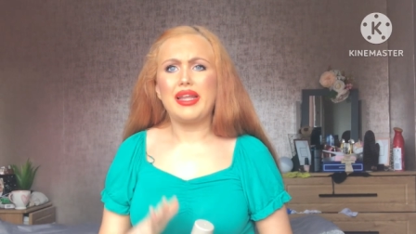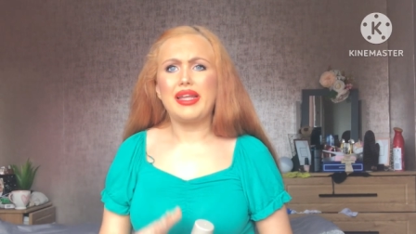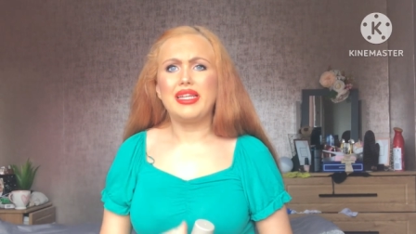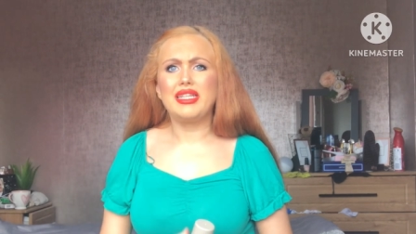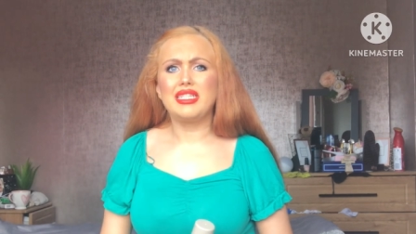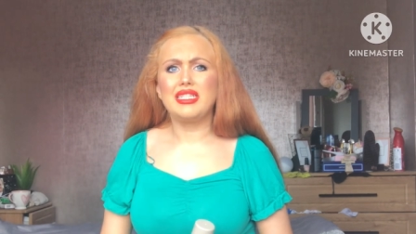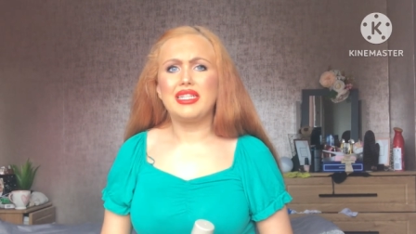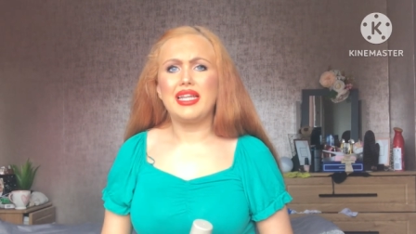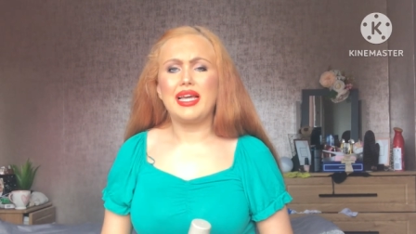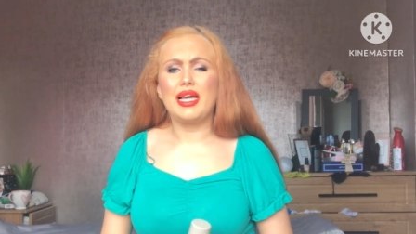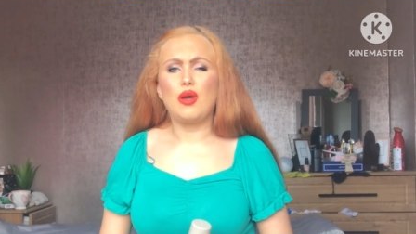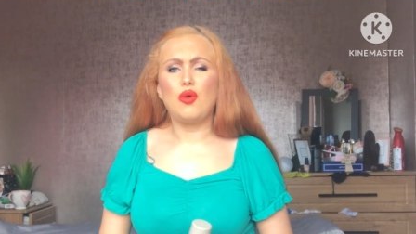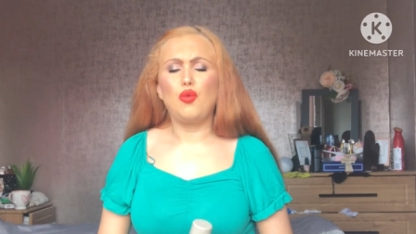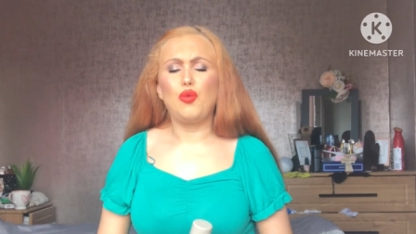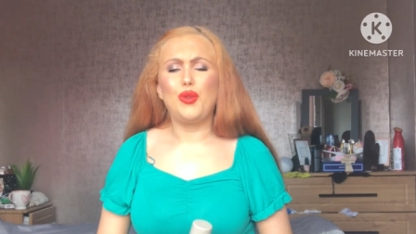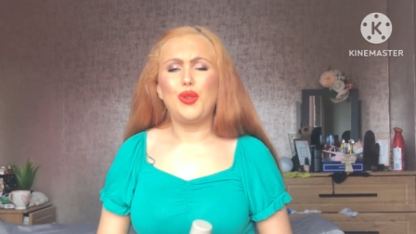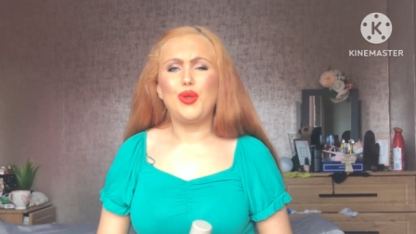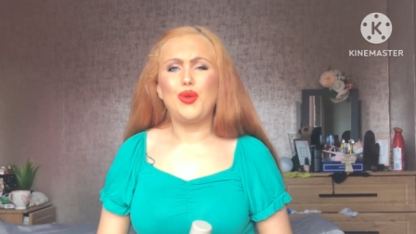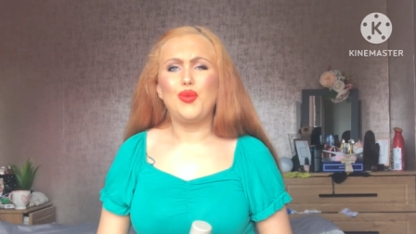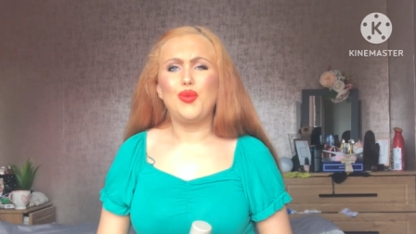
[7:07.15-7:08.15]
It isn't like a
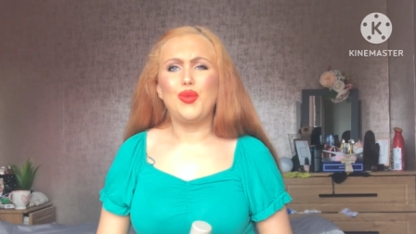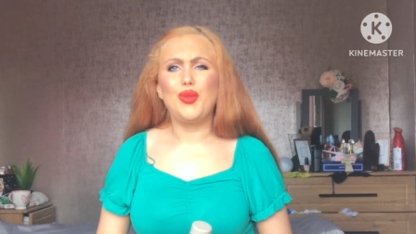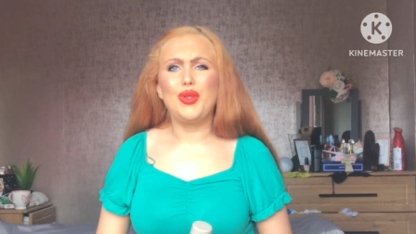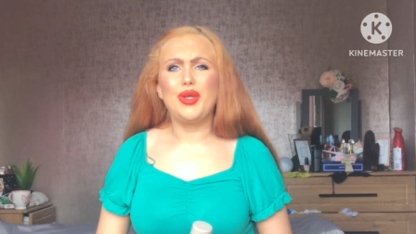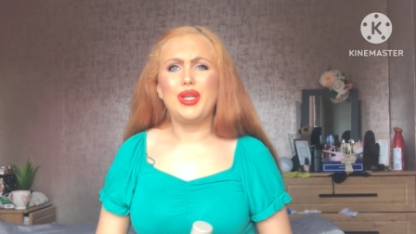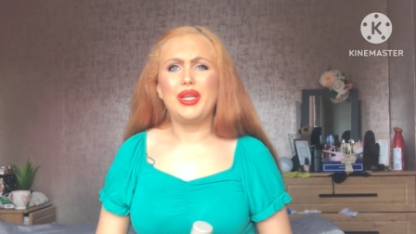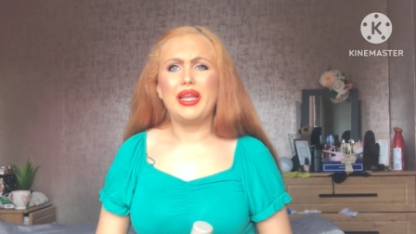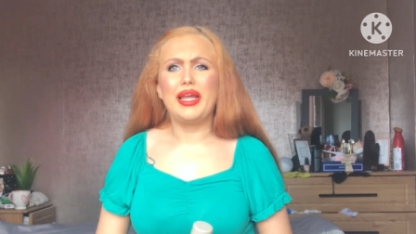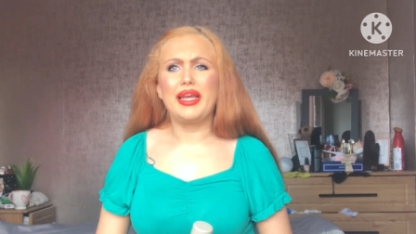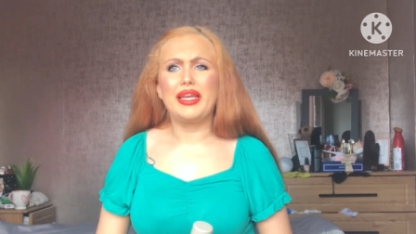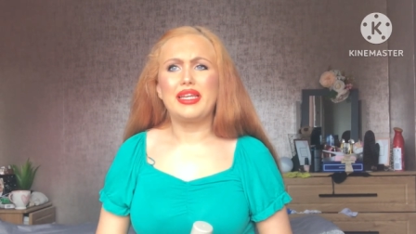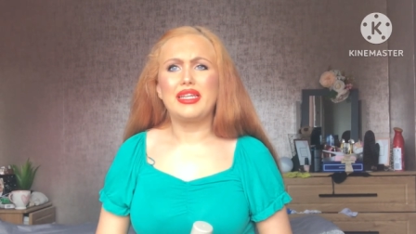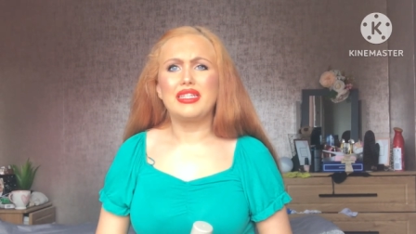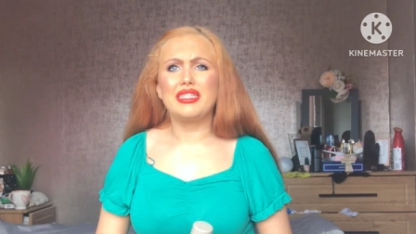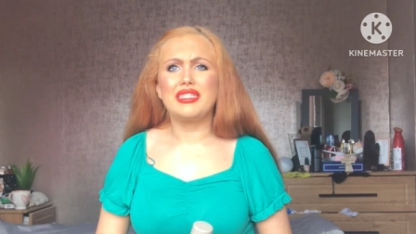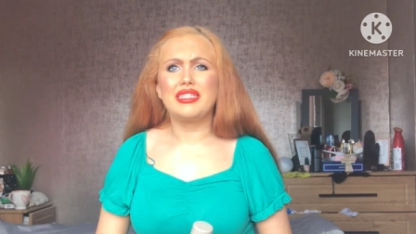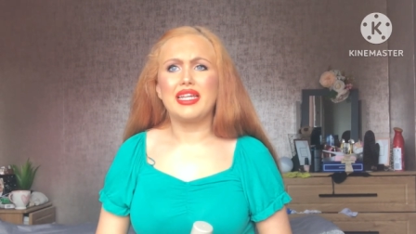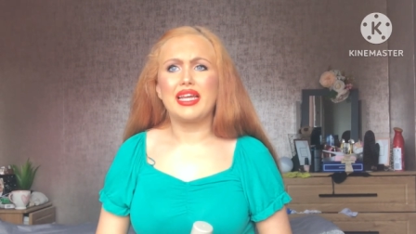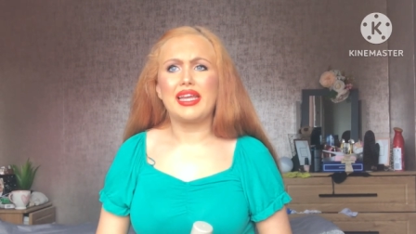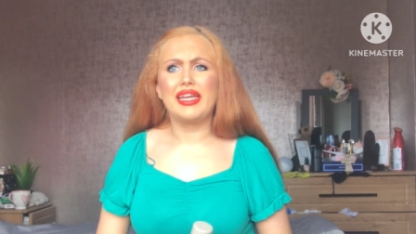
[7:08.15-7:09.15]
really, really like a
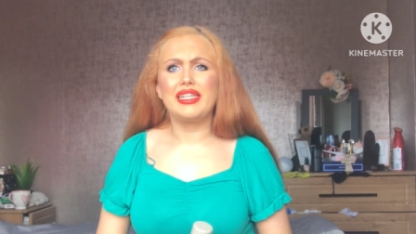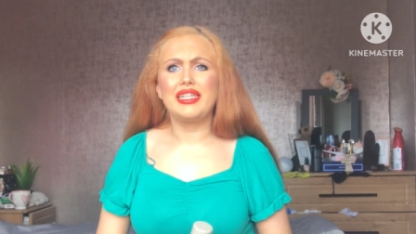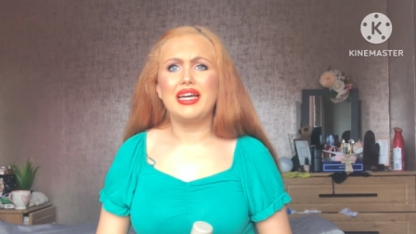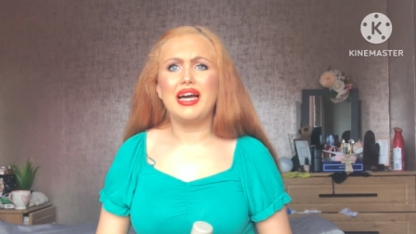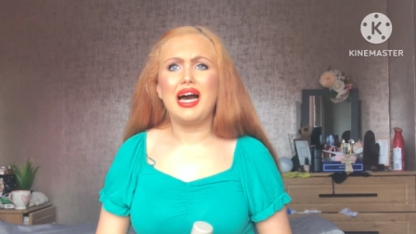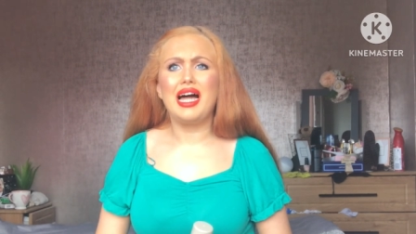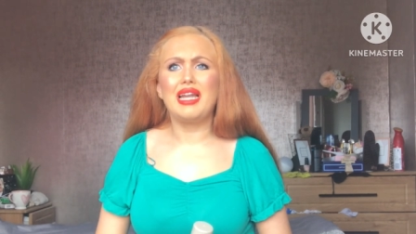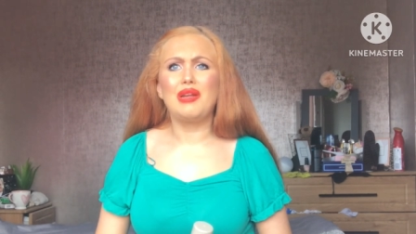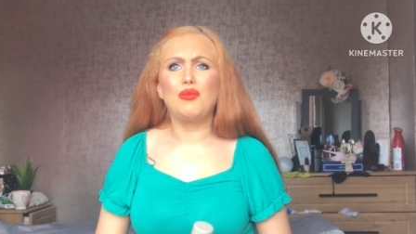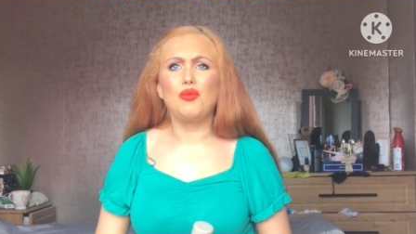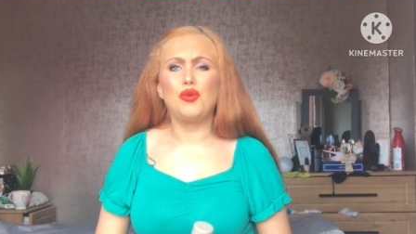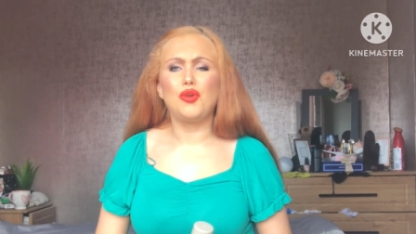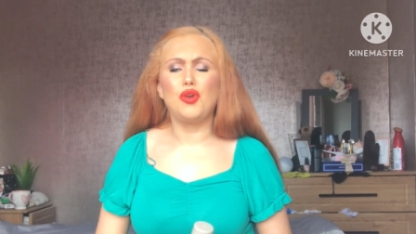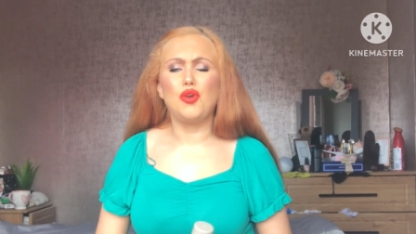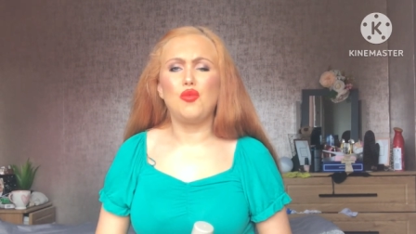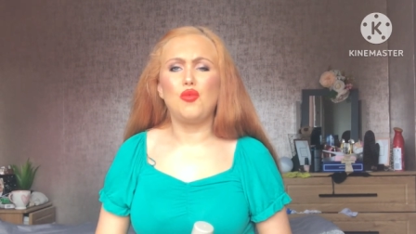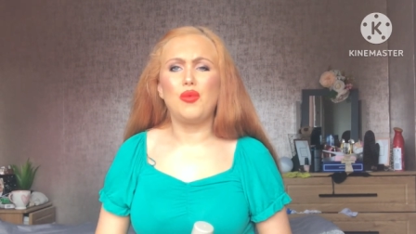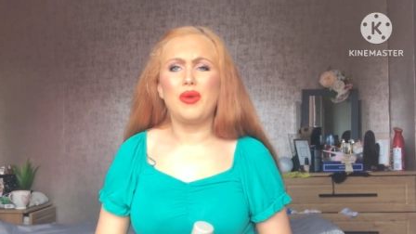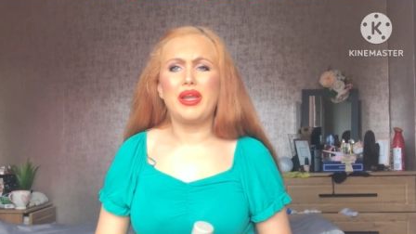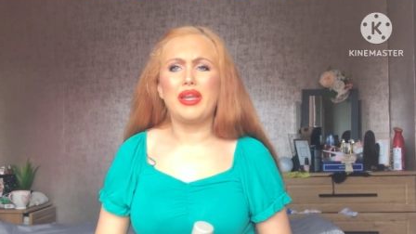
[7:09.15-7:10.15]
sticky tan where
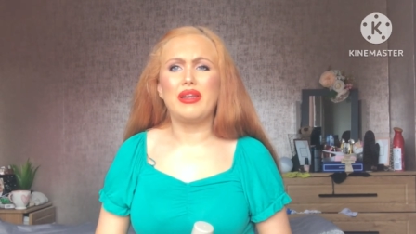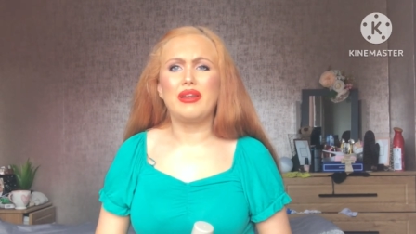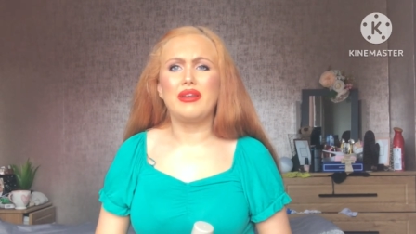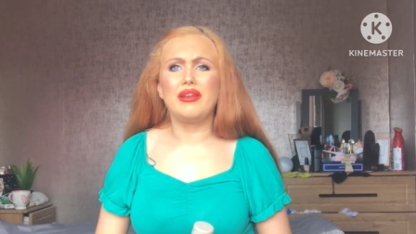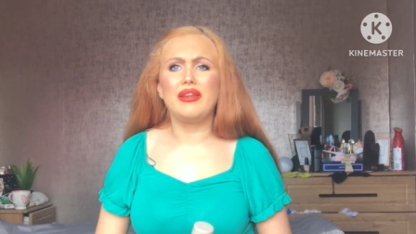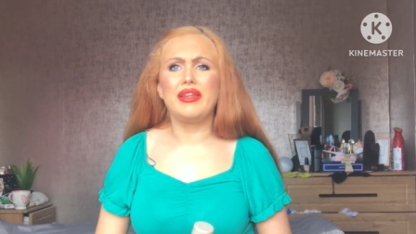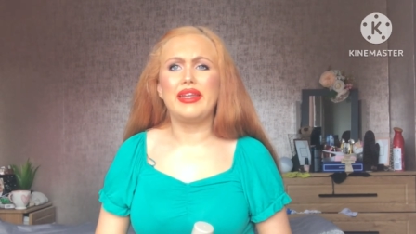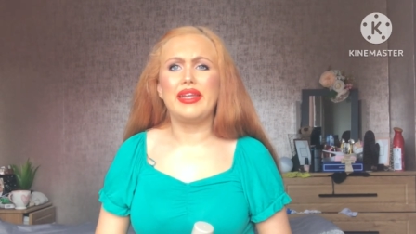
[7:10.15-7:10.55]
you're waiting